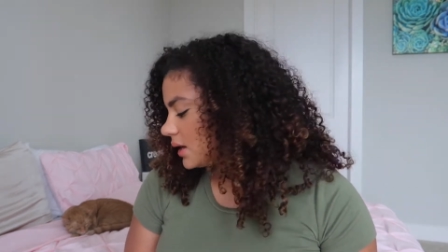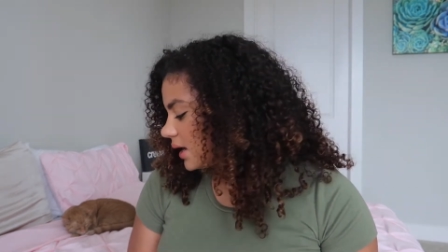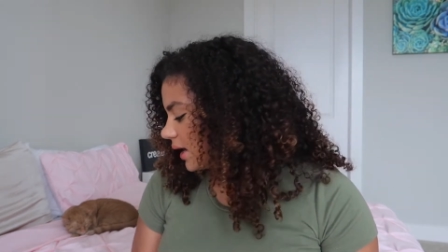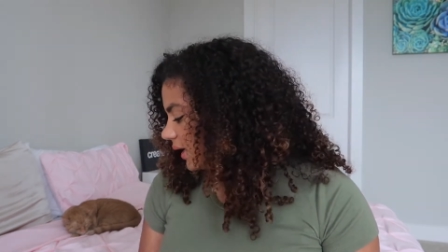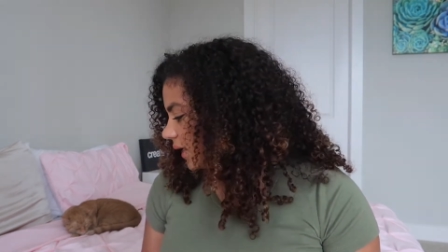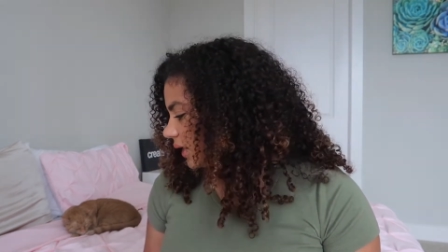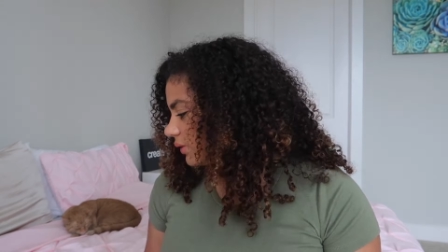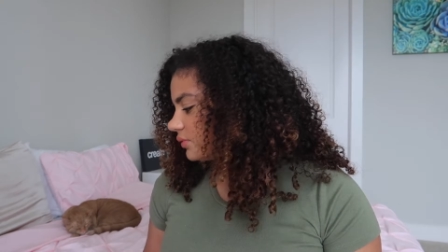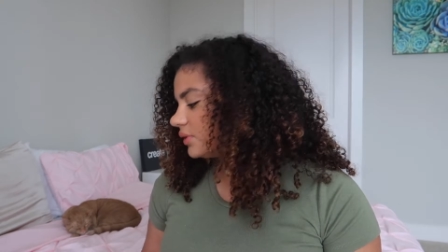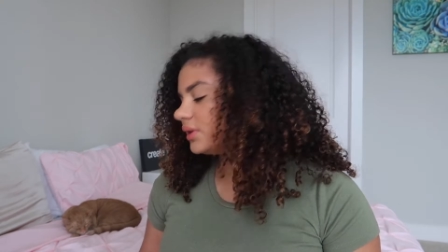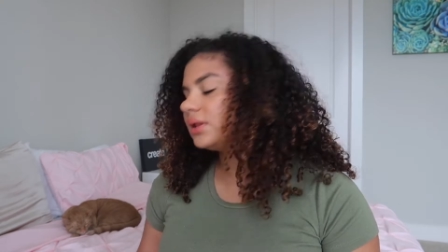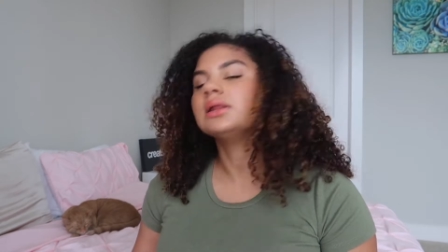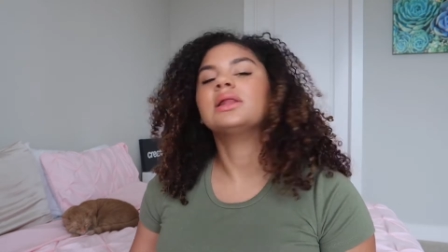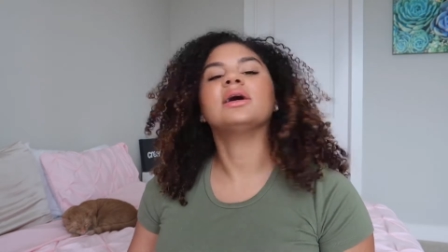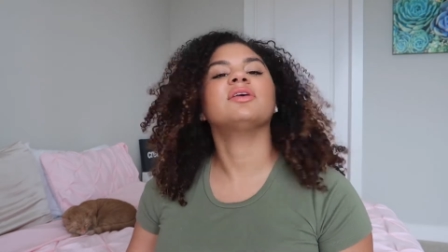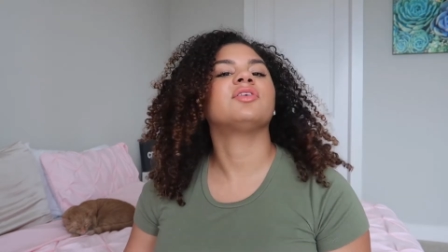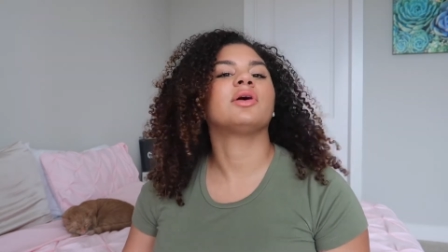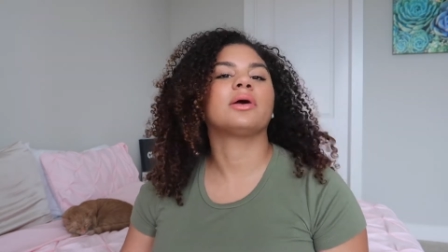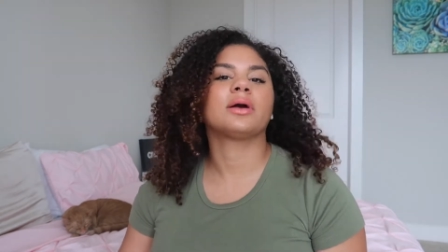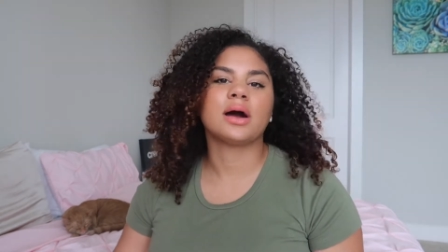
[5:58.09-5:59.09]
And I really
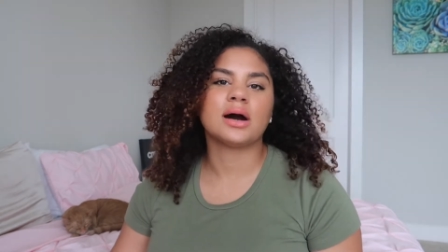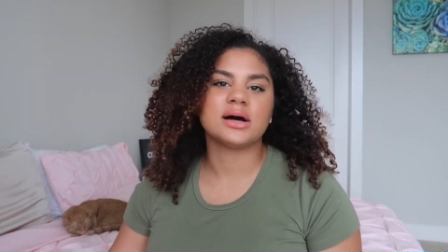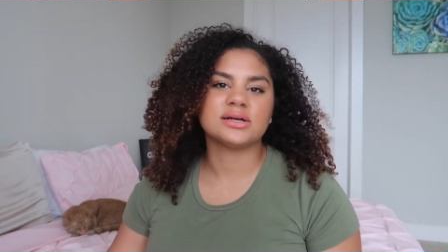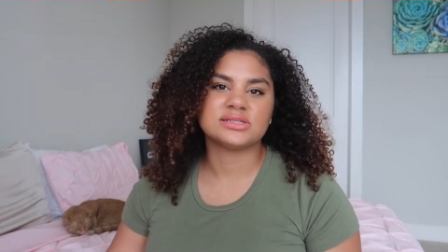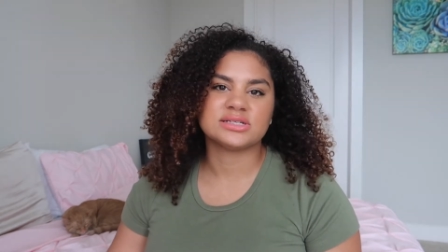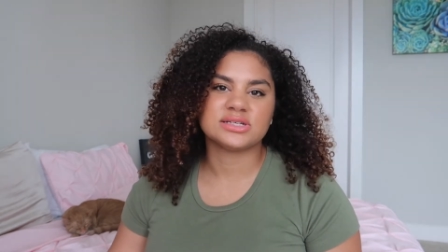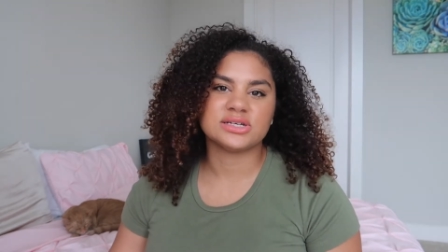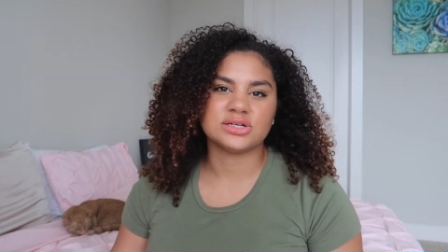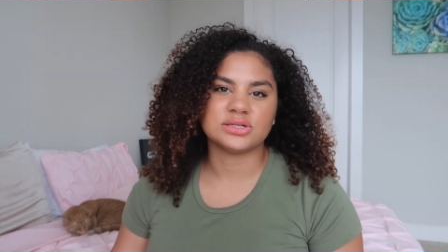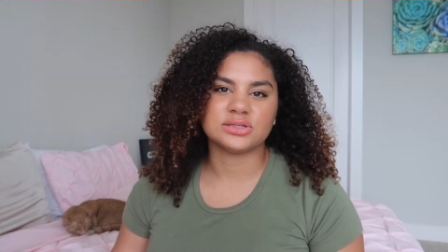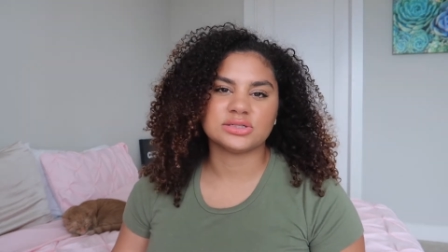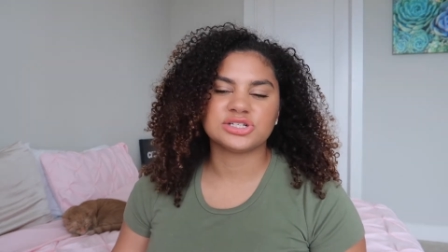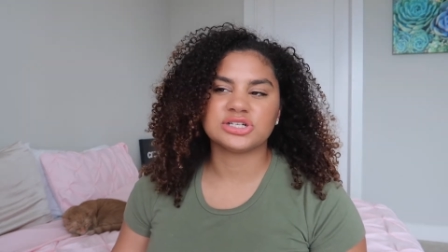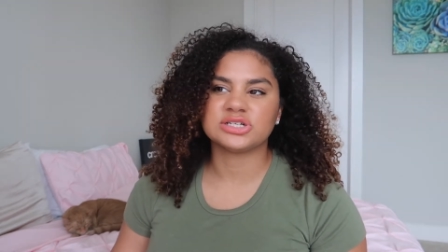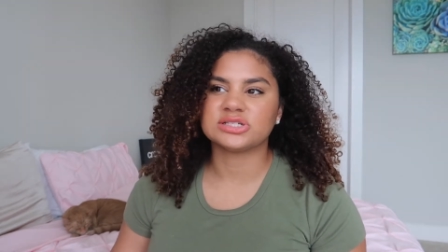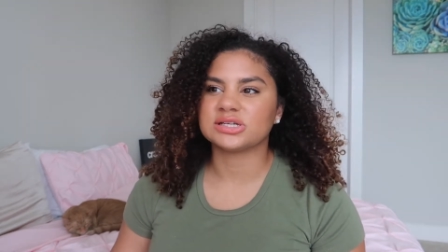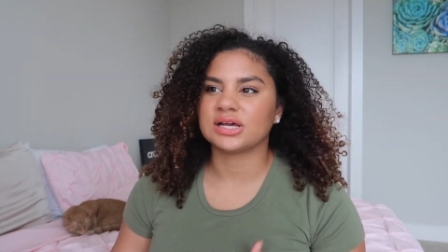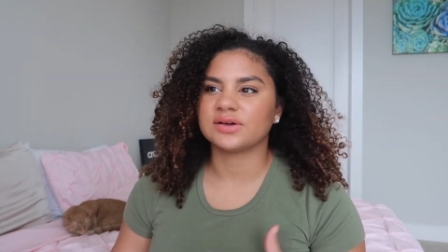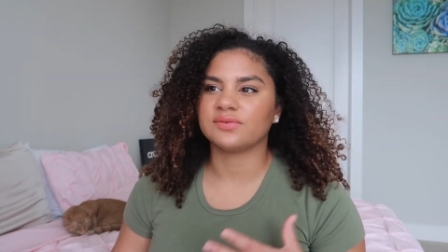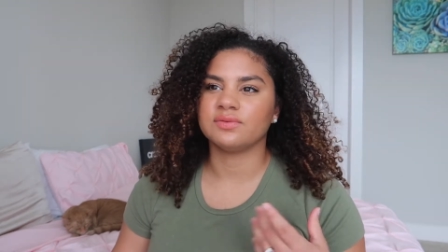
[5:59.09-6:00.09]
love her content.
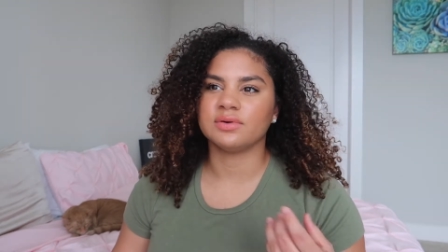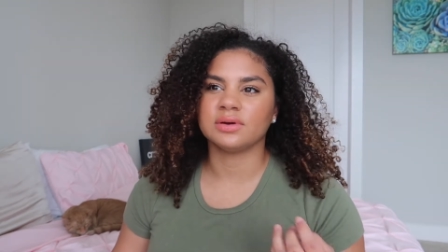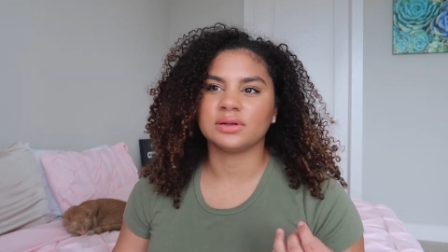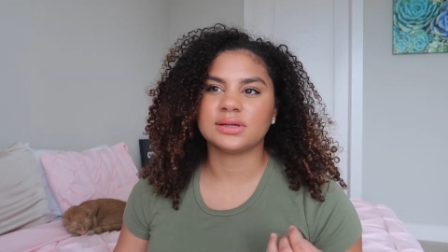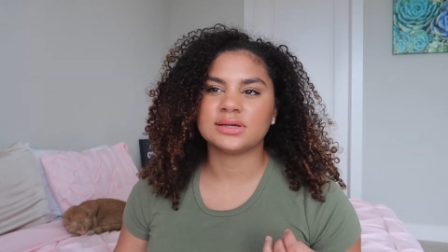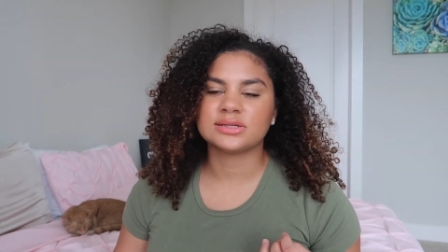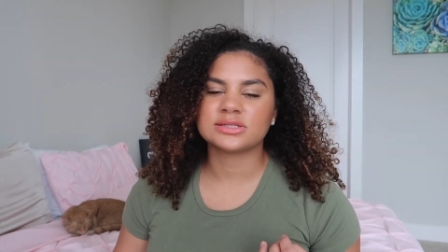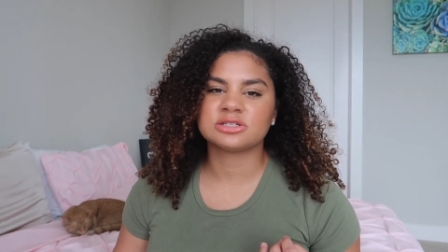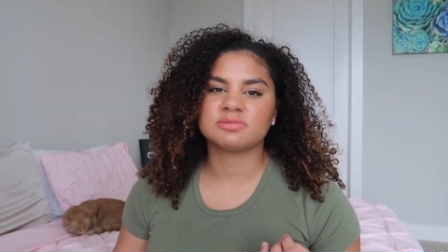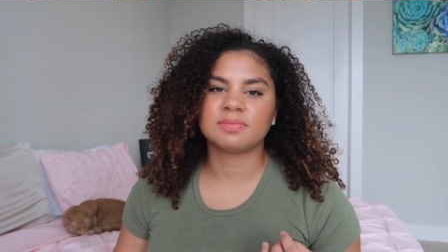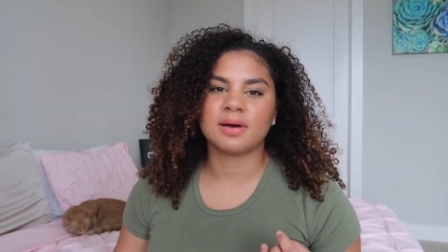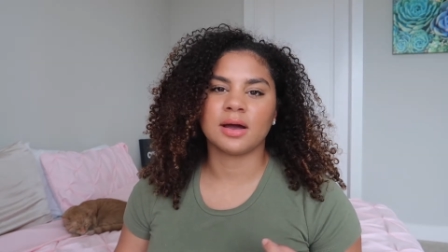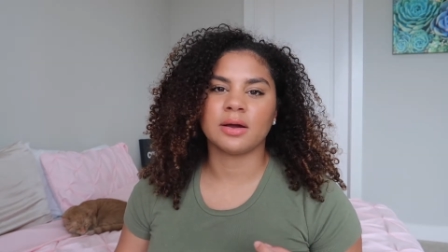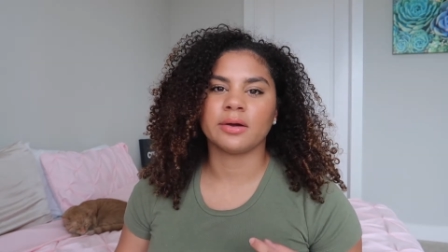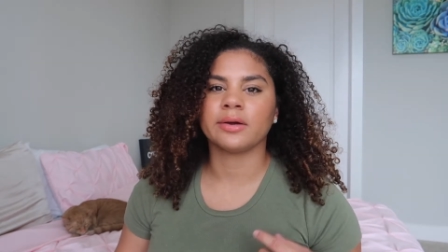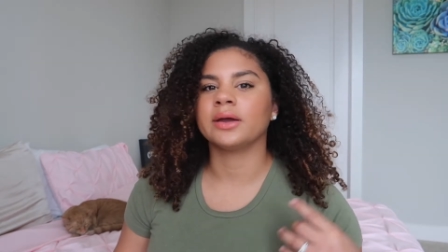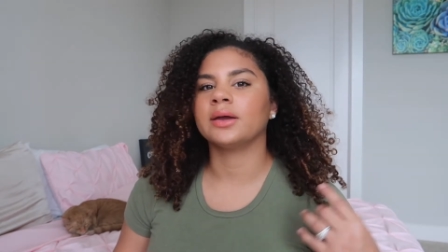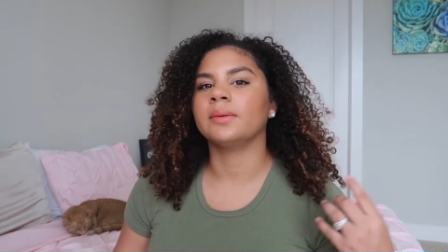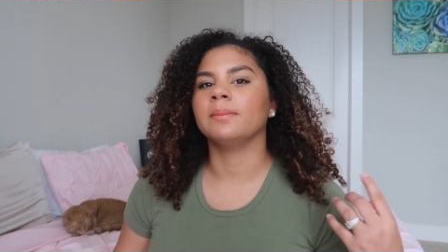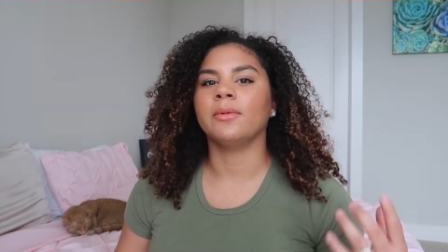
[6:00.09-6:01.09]
She's like really
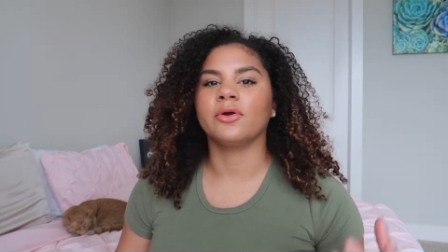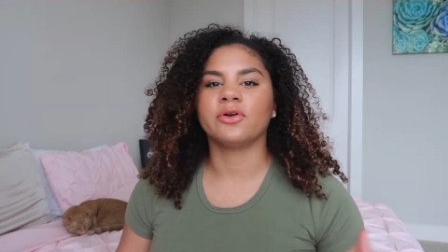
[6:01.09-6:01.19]
inspiring,